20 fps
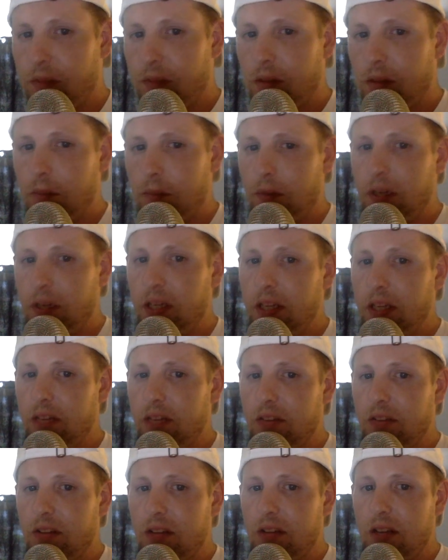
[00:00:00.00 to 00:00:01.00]
But
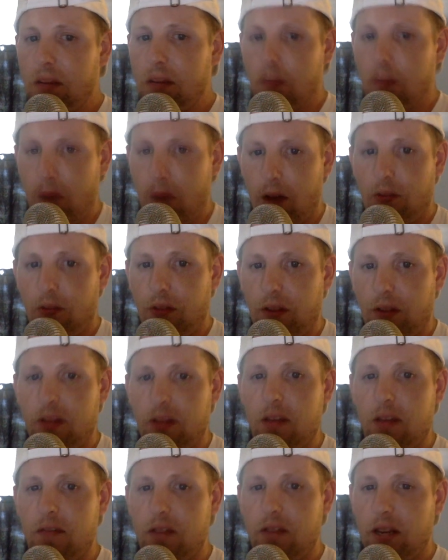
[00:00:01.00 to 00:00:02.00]
even the amount that
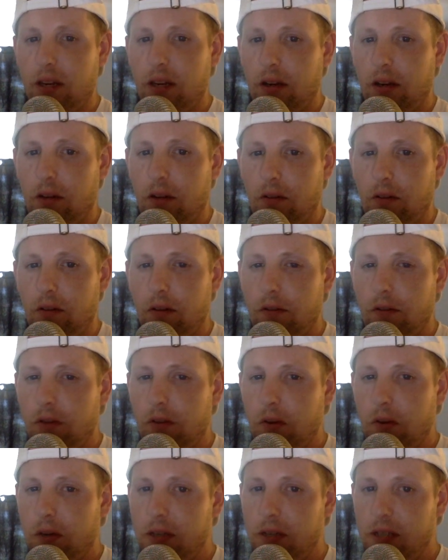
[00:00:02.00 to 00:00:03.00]
they've taken over, if you
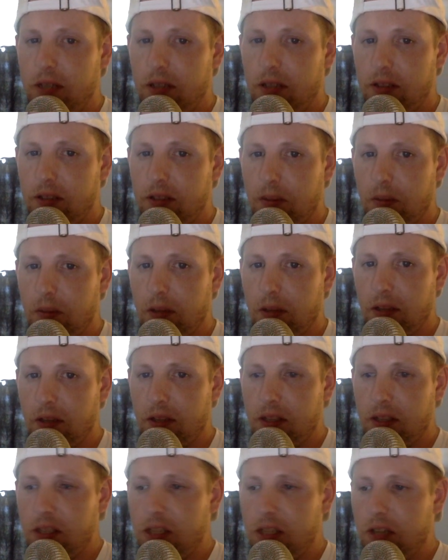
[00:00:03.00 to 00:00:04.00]
were to tell somebody
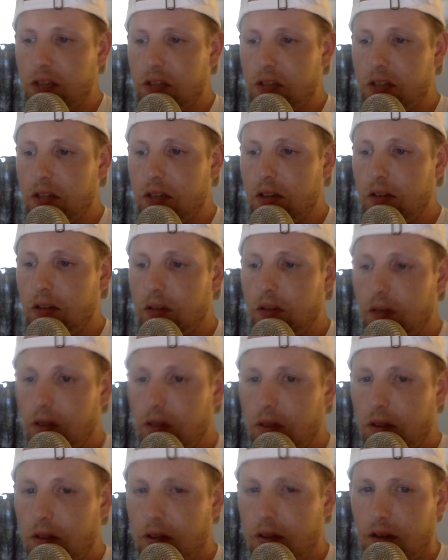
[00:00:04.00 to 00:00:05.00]
this years ago,
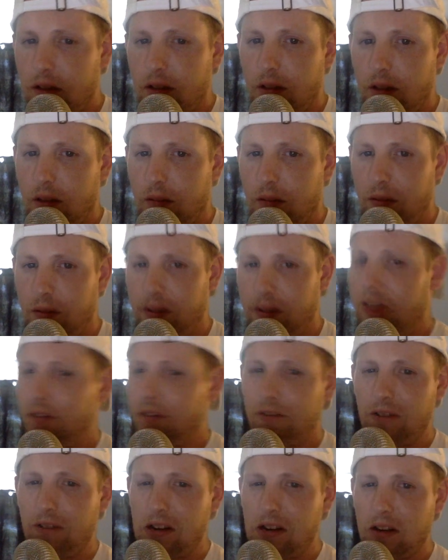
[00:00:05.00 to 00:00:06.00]
they're like, no
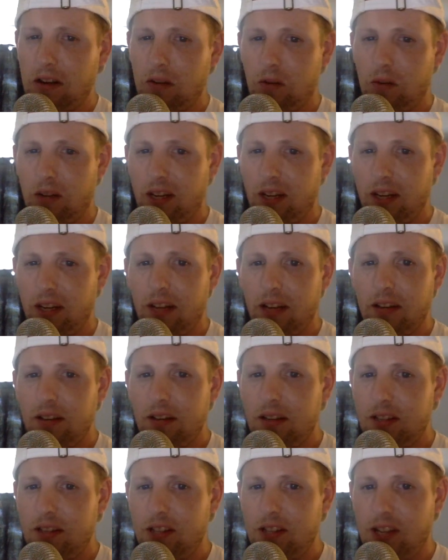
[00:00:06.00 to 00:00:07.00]
fucking way.
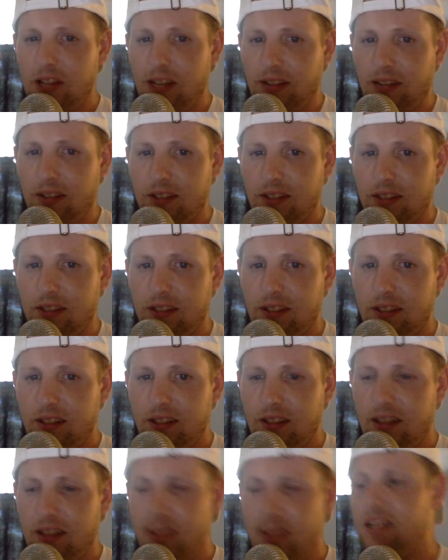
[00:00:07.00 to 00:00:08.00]
Not a chance.
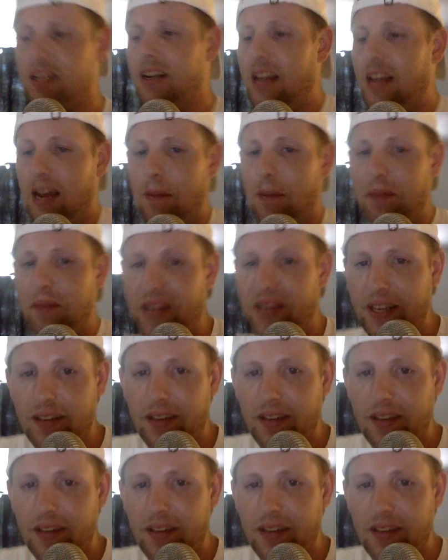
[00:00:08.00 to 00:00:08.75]
That's not happening.